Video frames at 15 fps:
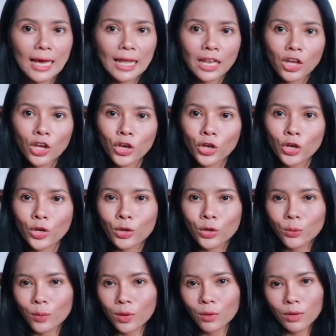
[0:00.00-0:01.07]

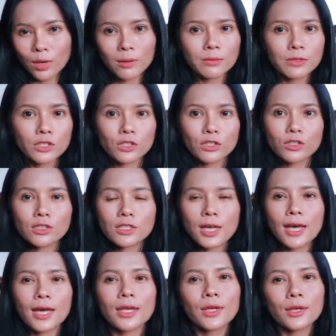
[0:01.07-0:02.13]
Hello, welcome to
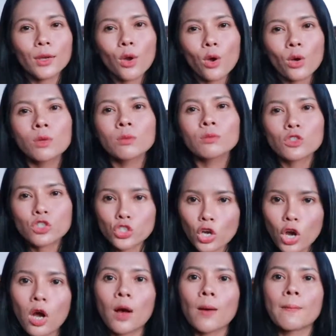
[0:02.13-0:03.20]
Thai Home
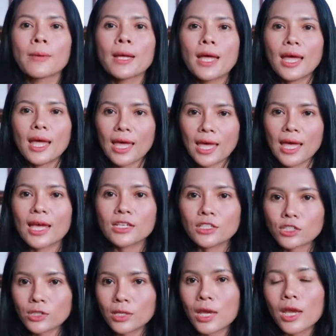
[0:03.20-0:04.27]
Shop
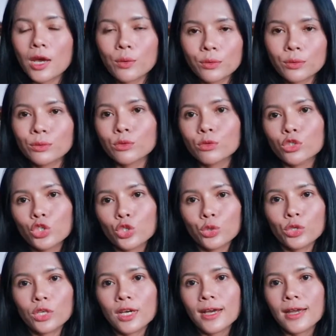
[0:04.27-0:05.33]
and today I will show
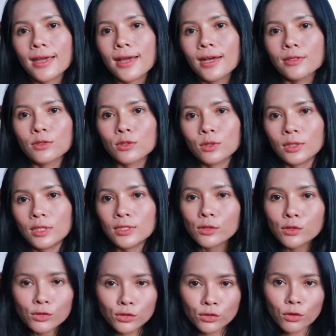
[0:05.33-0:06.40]
you guys how to
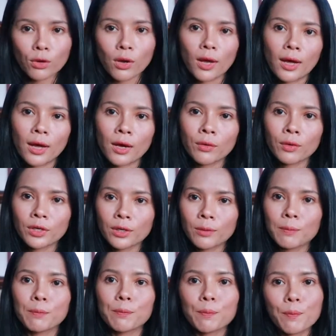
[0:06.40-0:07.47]
install our
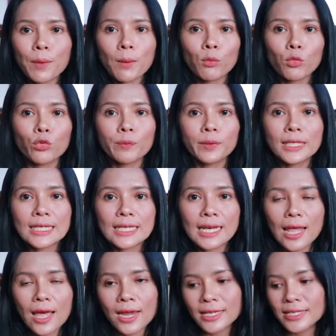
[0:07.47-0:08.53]
bamboo pendant
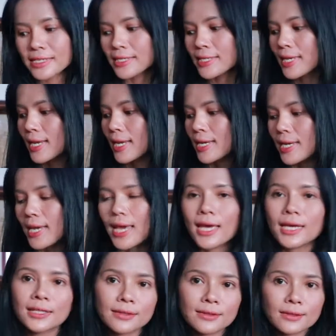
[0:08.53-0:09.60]
light
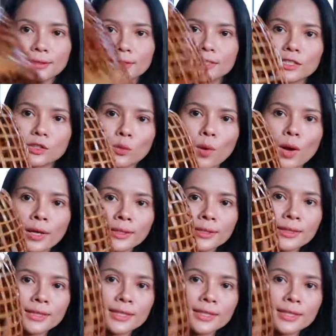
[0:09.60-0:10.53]
and this one